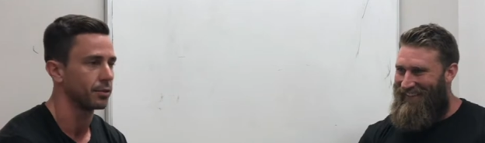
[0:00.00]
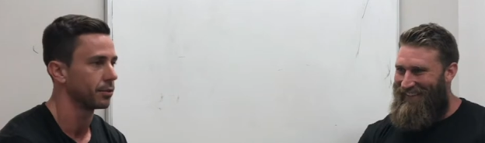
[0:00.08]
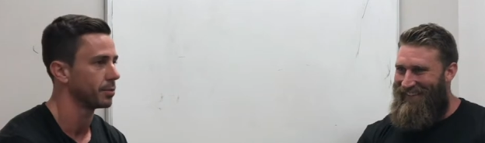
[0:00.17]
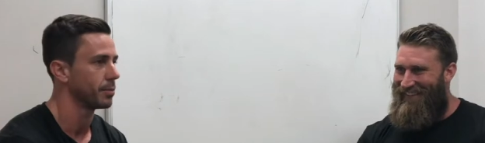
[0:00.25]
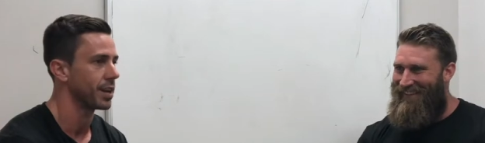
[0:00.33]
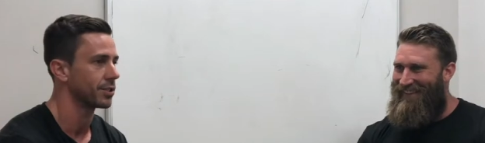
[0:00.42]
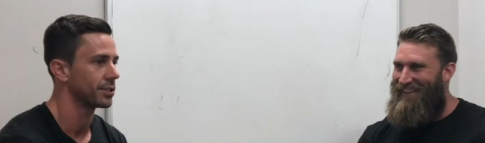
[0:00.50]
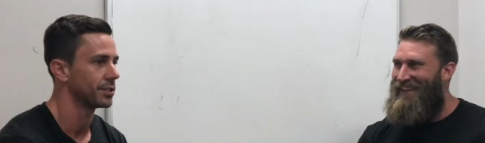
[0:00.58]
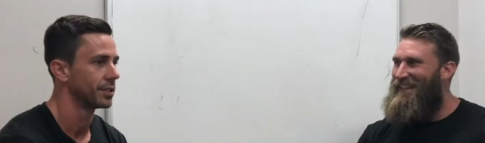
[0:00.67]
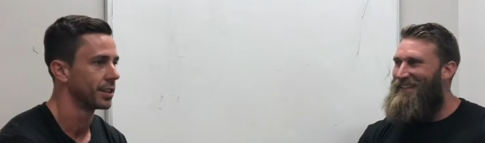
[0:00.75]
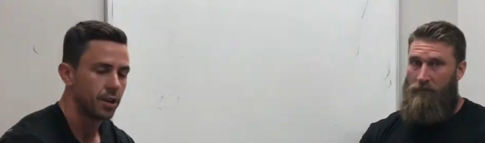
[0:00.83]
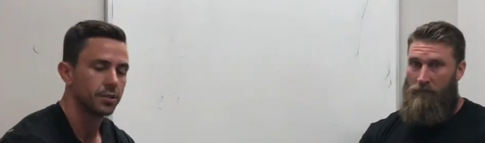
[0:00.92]
Speaker 1: I would
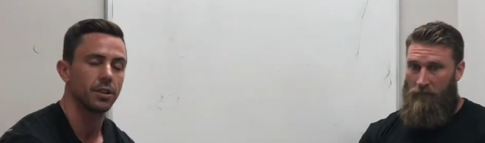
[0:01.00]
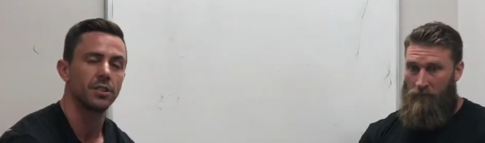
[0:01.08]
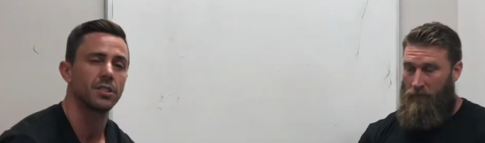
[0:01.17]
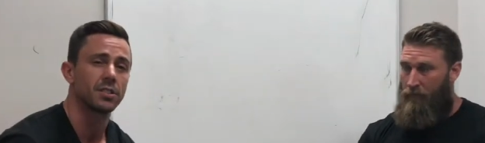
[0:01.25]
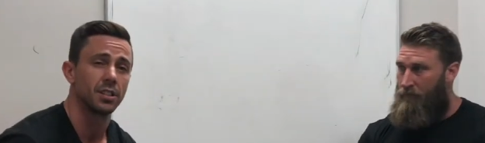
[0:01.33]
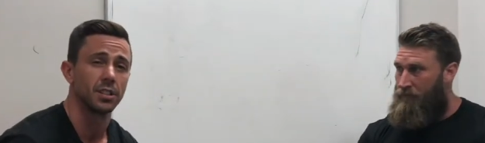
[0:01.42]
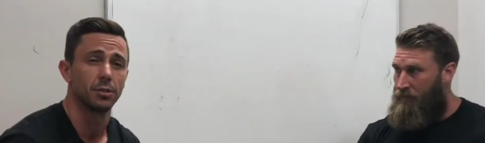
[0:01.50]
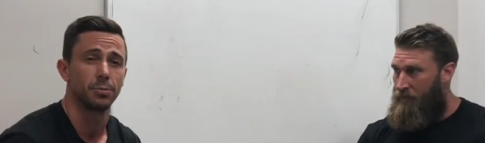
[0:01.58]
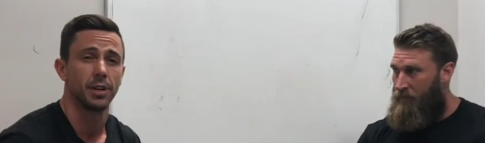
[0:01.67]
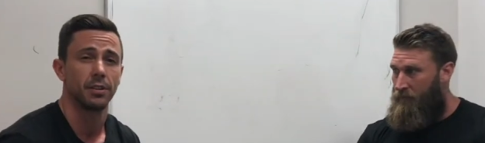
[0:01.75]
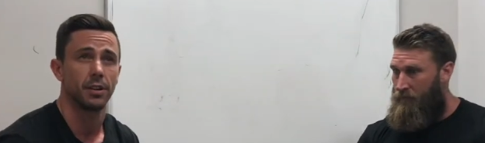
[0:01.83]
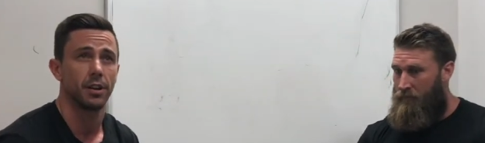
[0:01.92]
imagine. So just a little
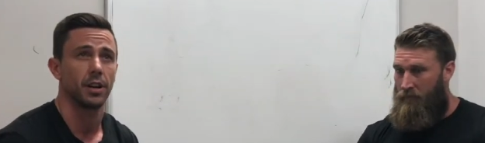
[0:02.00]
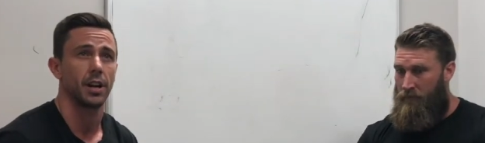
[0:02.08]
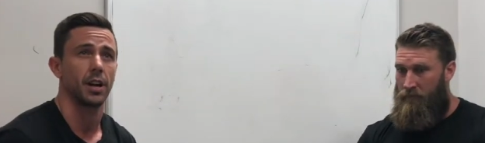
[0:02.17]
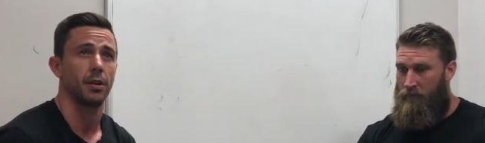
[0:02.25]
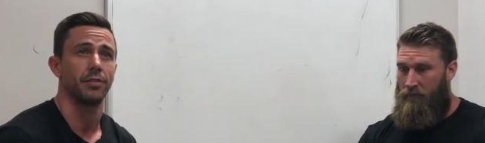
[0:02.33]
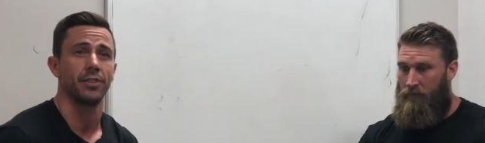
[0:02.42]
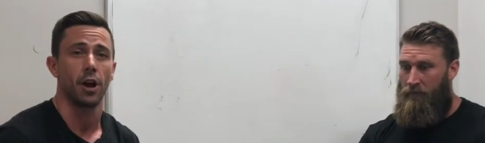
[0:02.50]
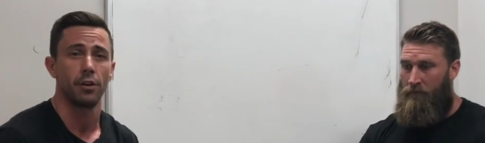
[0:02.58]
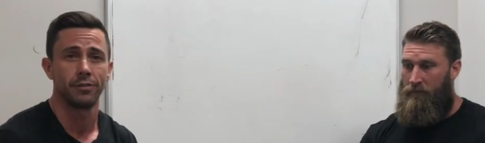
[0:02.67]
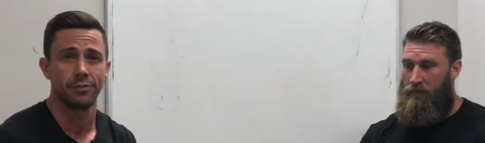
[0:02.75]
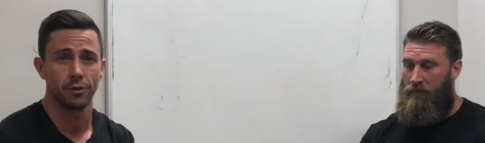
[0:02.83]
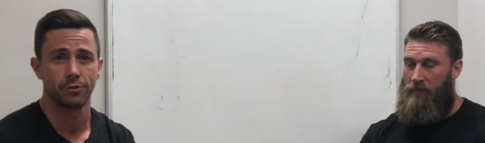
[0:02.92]
bit of an
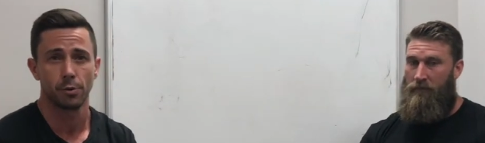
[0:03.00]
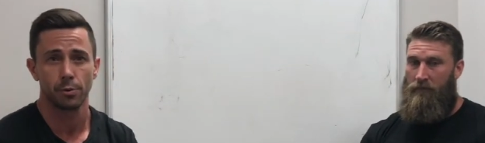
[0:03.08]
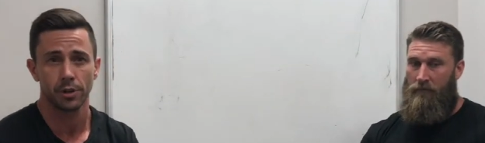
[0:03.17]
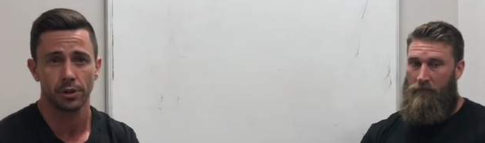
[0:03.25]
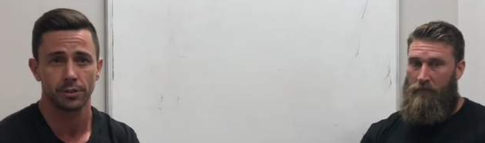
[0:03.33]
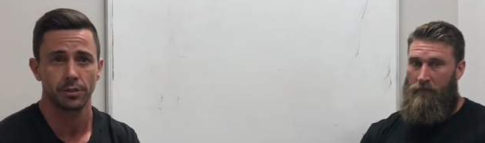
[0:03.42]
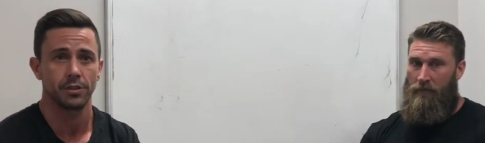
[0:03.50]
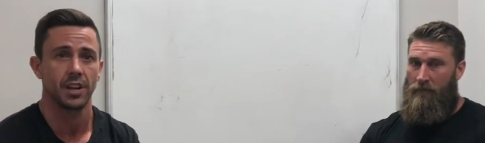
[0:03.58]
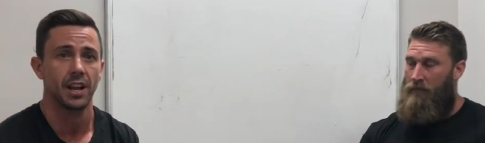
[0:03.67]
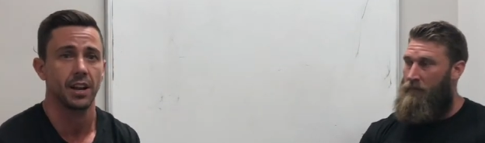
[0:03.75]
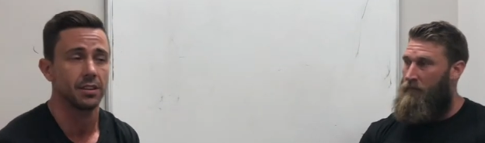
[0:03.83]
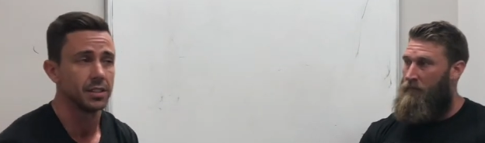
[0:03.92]
overview of what we're going to do
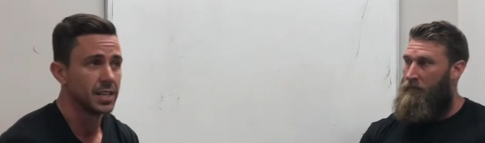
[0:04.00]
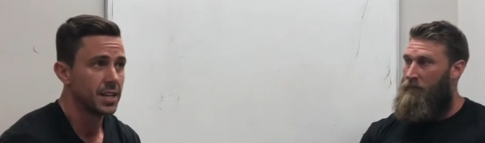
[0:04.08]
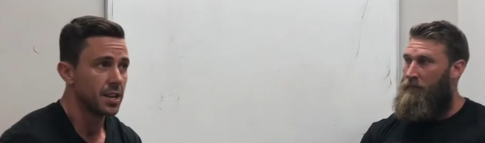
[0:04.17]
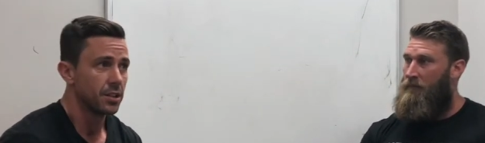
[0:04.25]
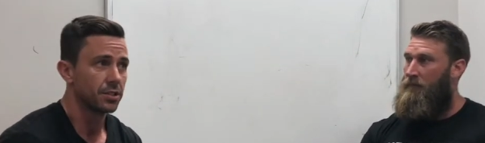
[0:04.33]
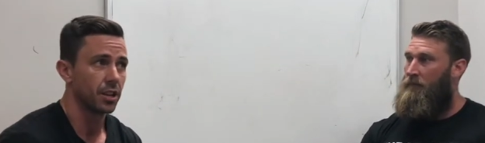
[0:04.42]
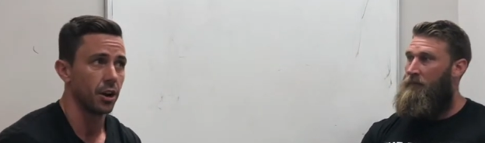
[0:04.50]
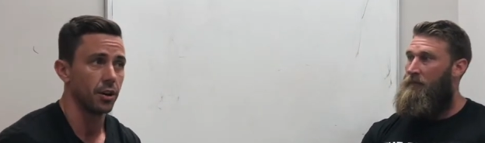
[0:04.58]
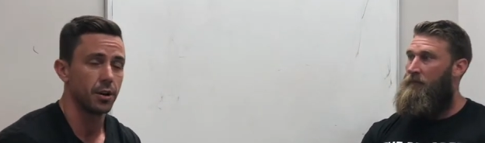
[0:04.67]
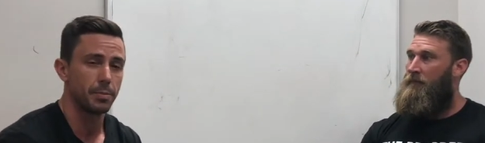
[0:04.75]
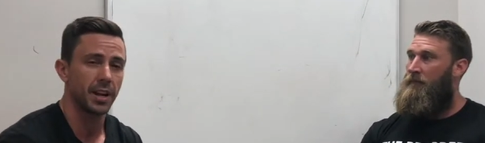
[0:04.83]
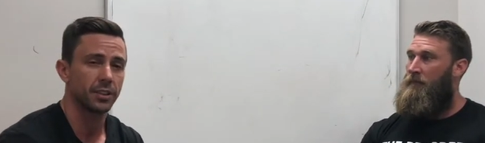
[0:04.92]
now.
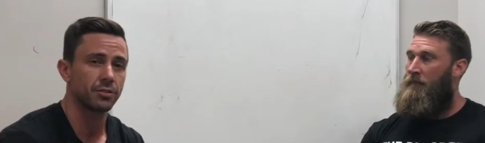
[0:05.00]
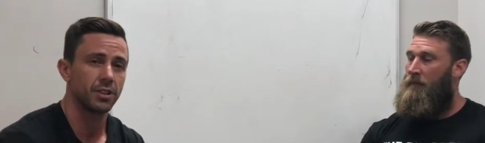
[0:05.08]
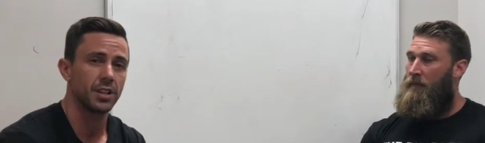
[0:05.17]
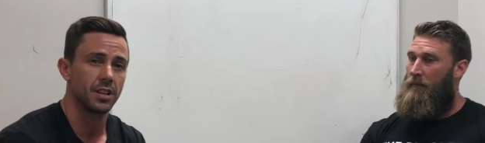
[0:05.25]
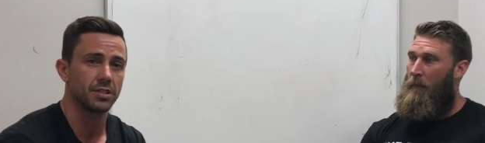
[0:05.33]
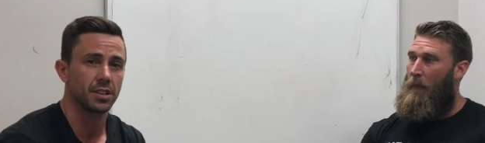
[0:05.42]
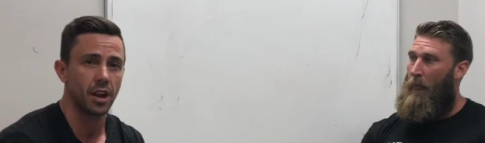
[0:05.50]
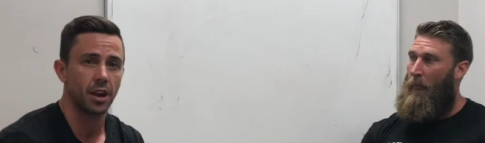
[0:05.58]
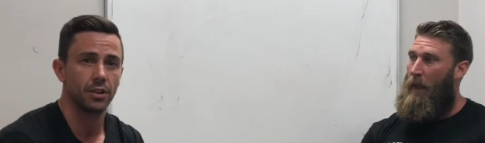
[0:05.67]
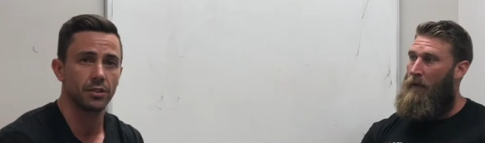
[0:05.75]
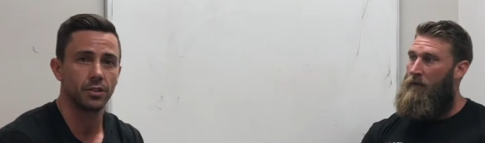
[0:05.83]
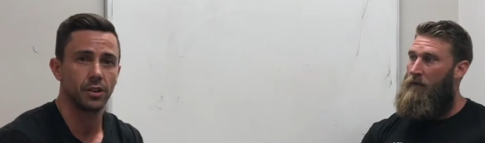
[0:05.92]
So about 3 years
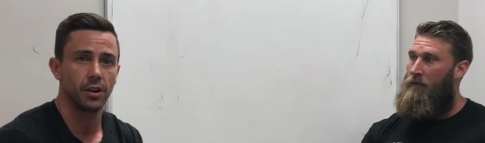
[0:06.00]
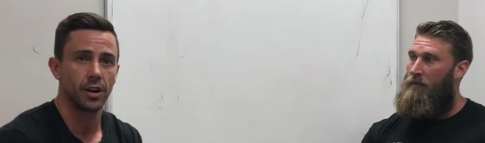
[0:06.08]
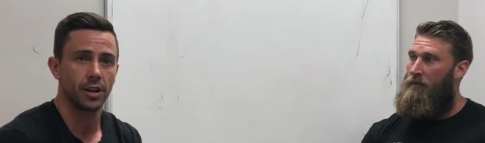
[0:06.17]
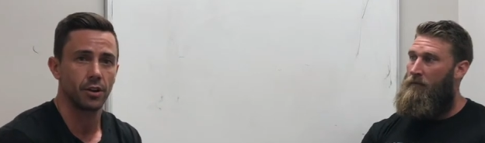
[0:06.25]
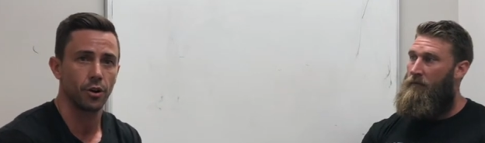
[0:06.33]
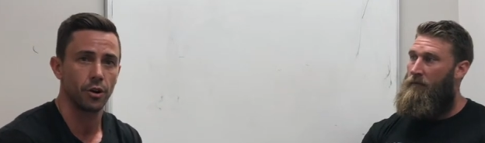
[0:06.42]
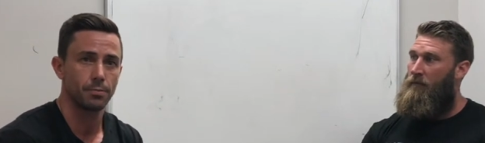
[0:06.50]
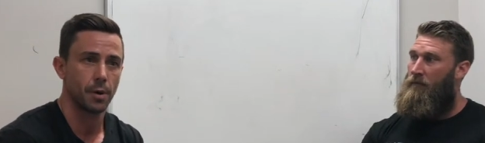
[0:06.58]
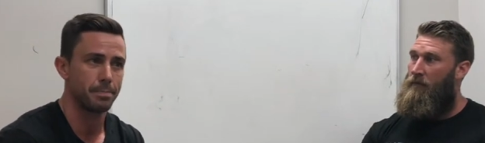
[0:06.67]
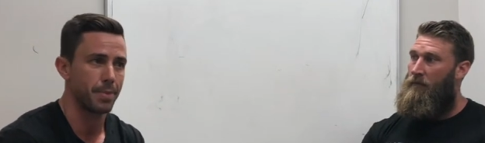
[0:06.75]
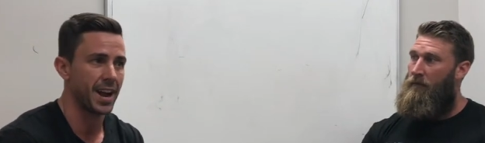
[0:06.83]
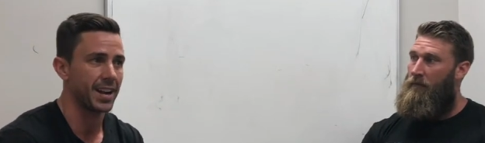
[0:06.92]
ago, I hurt
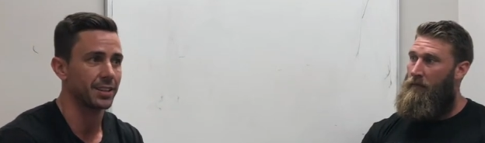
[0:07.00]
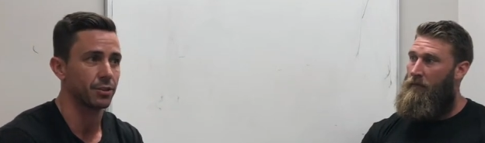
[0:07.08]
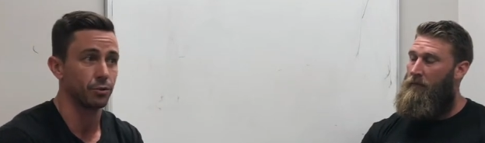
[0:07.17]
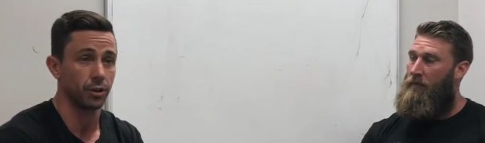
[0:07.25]
my back.